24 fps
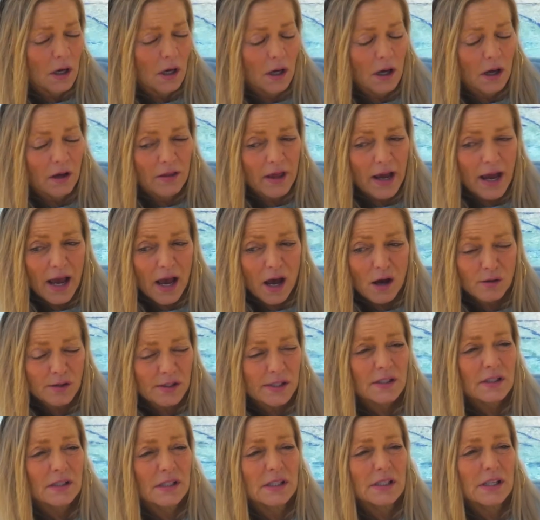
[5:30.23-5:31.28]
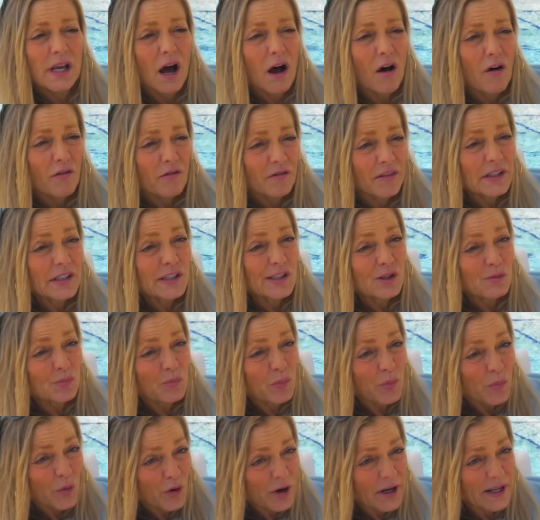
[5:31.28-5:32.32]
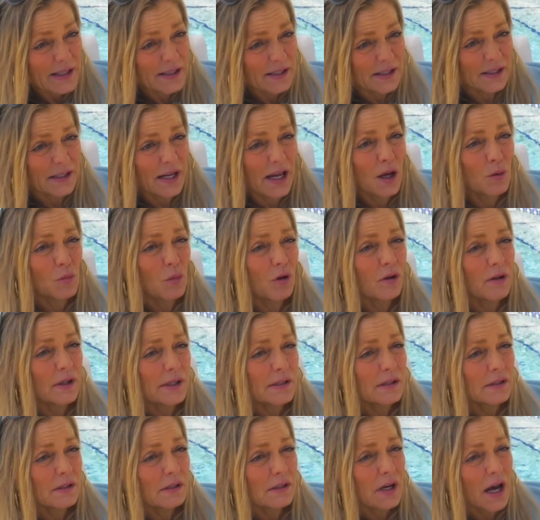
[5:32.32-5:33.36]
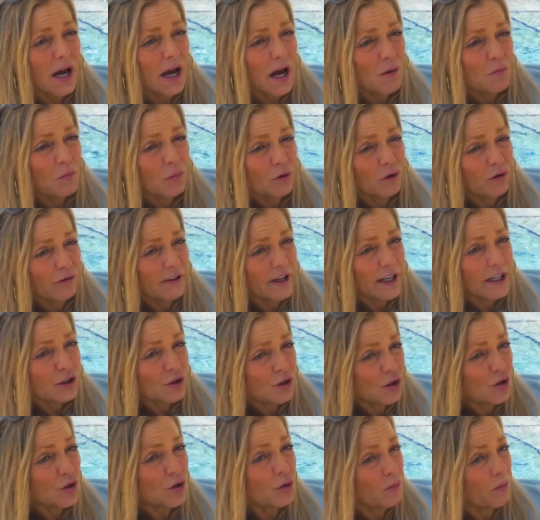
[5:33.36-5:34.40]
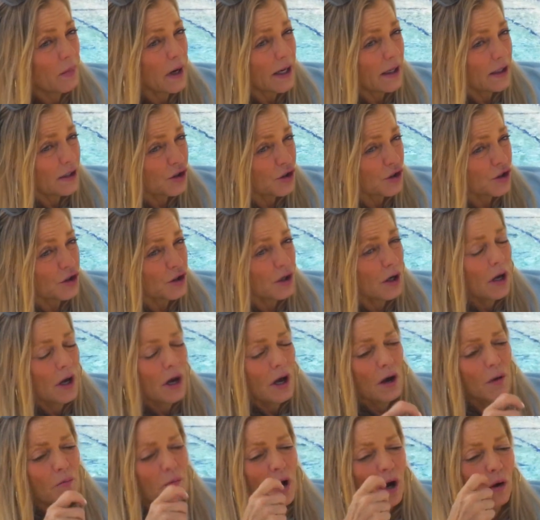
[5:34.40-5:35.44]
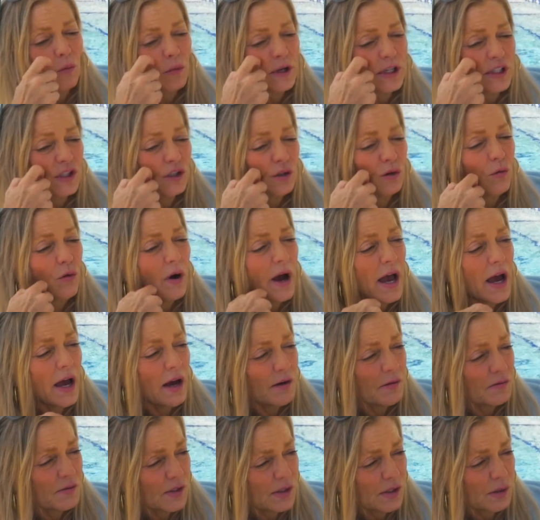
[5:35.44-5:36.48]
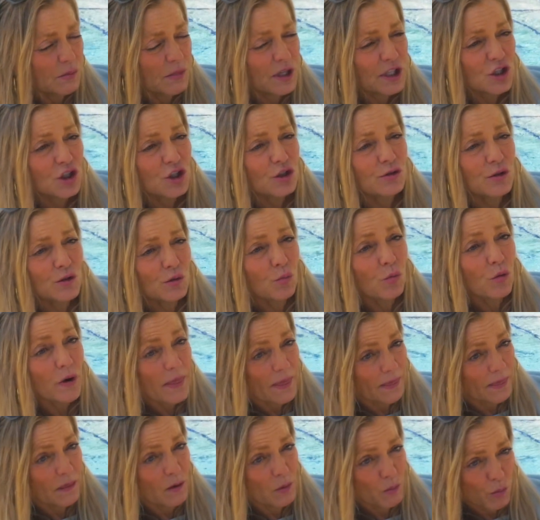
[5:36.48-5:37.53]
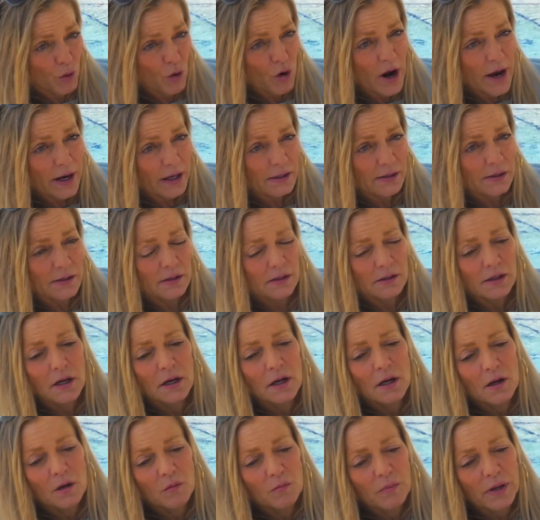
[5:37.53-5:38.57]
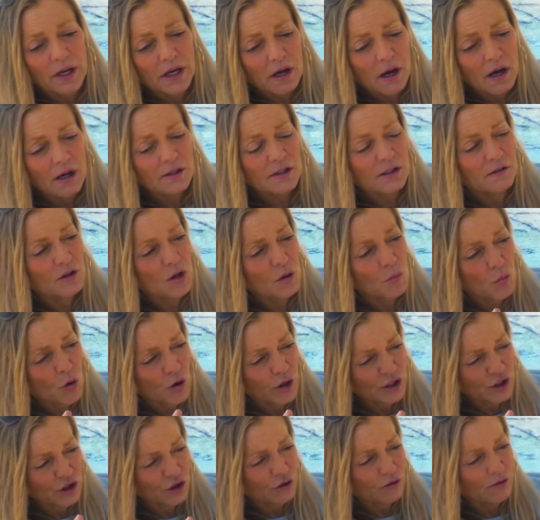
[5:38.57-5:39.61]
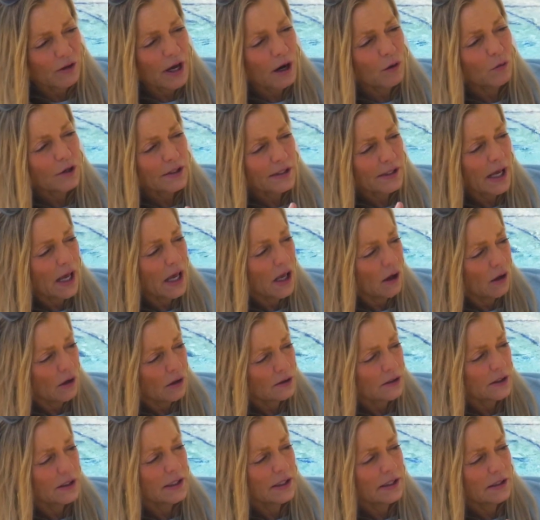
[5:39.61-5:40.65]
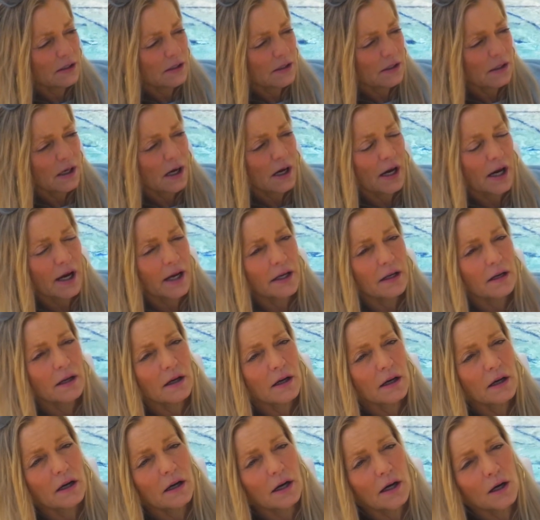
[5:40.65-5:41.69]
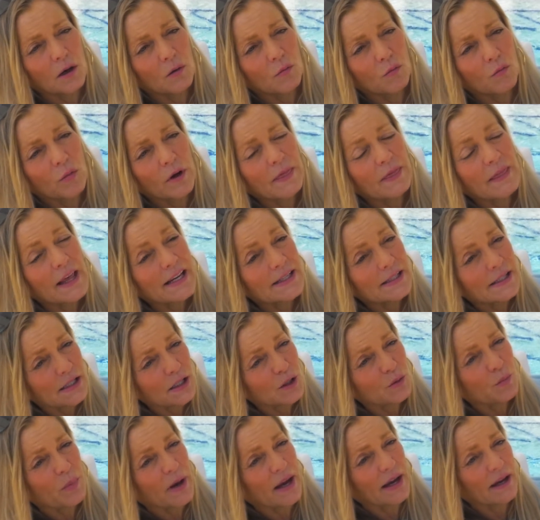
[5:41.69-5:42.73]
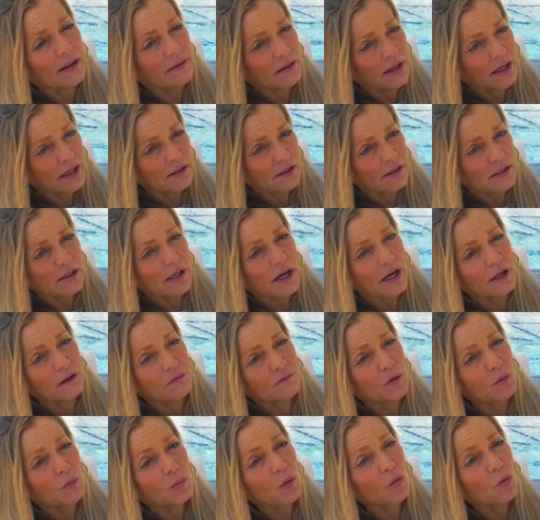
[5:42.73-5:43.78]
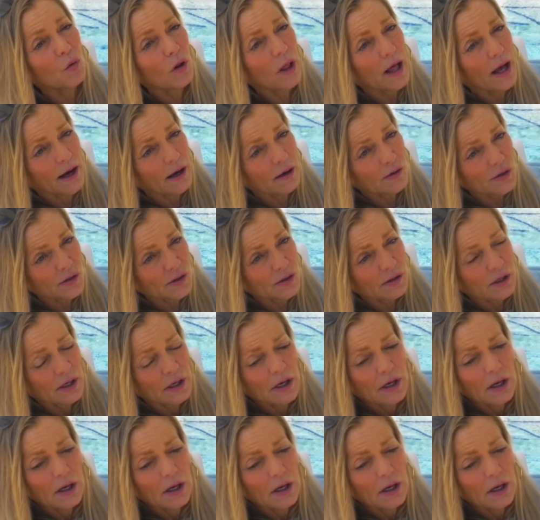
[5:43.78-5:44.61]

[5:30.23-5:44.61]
Uh, the house itself is pretty stable. It's not moving too much, but we do have some issues with the bricks because of the moisture that was held inside um, when they did paint the inside of the pool house.